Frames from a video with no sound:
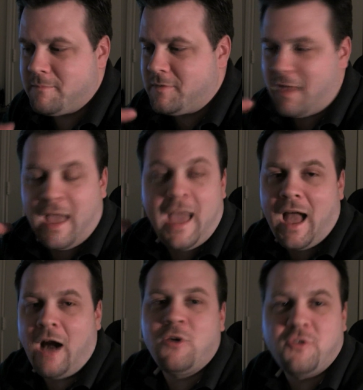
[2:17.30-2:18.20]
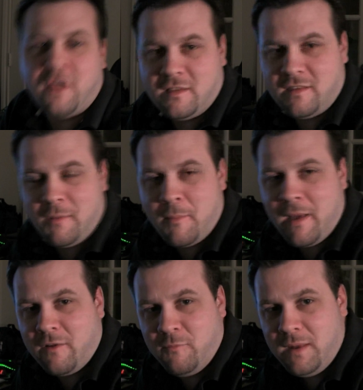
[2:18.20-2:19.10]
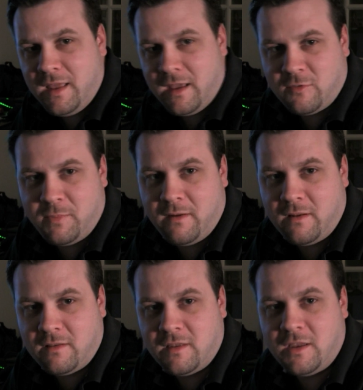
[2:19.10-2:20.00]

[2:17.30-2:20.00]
say, hey, I'll create the same amount of media experience